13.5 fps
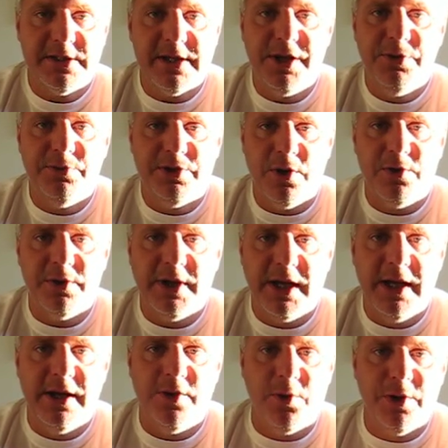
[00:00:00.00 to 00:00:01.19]
that you don't
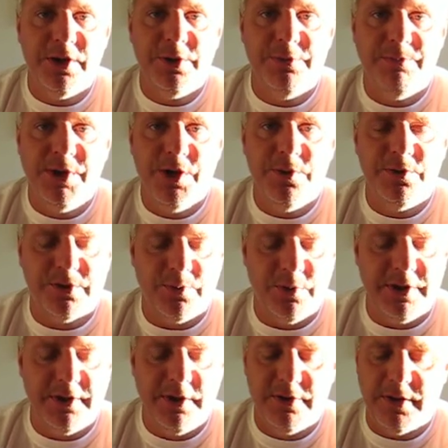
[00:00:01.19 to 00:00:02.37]
hit or you mute.
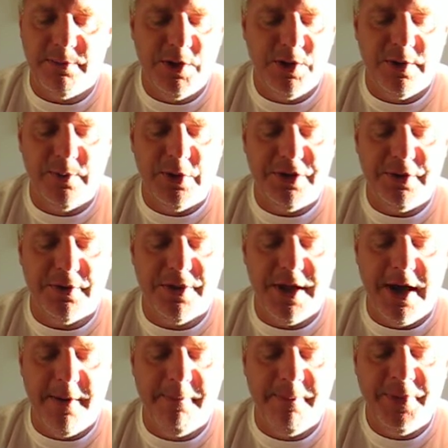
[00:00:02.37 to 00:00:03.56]
You can mute them with your
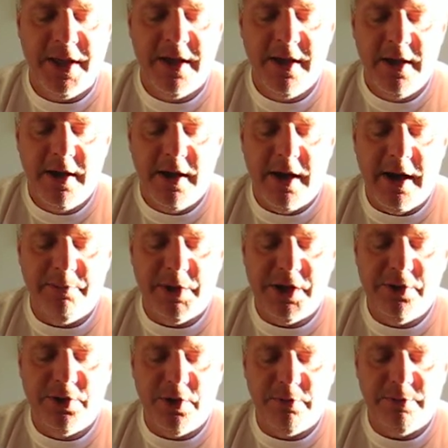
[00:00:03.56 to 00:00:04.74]
thumb, but
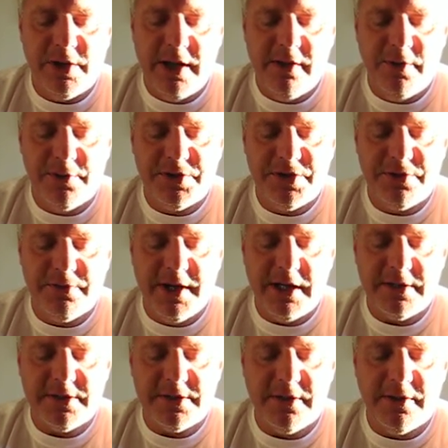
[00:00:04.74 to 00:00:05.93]
you don't play those
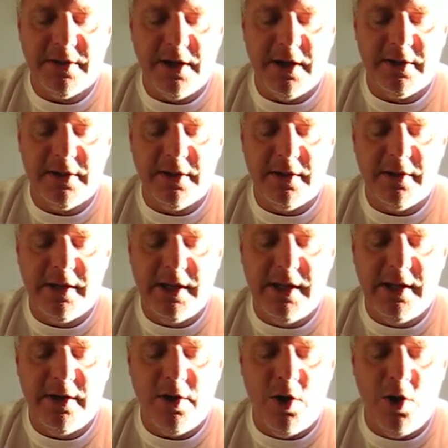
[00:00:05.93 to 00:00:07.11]
strings.
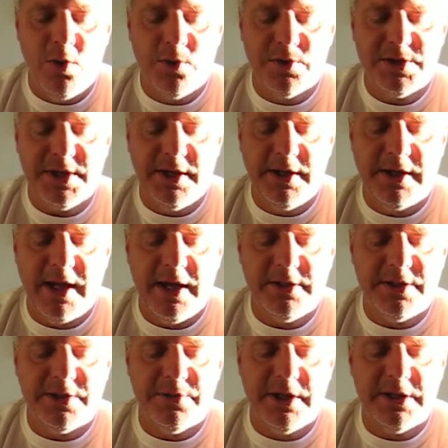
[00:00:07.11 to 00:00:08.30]
The O's indicate
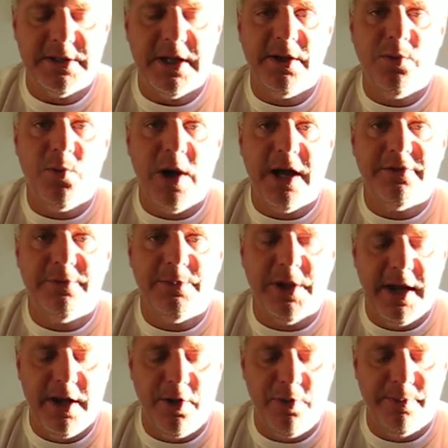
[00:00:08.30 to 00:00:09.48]
strings that you want to
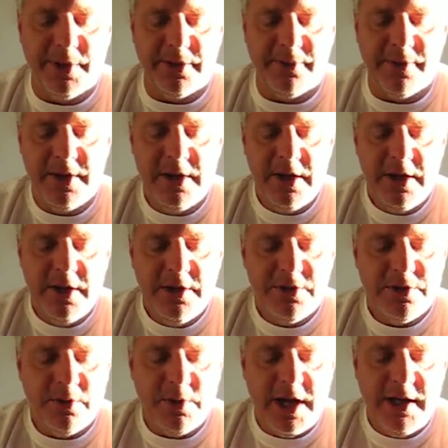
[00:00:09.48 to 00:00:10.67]
play open.
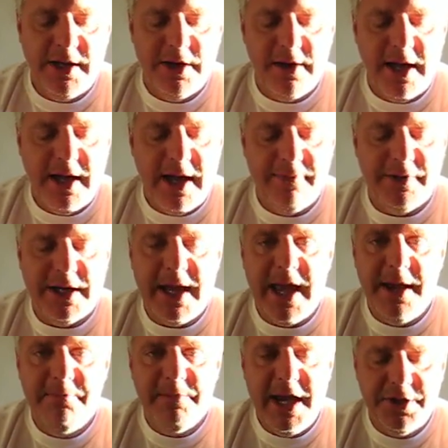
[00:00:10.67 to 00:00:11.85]
So right here I have an
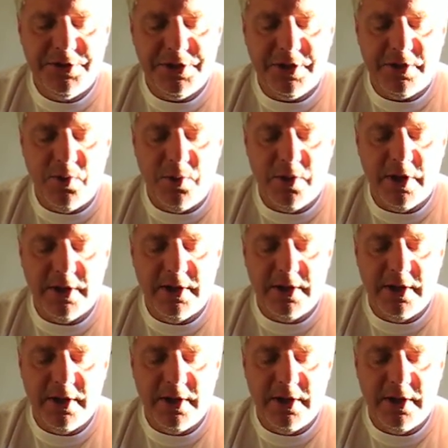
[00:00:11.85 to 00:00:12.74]
A major chord,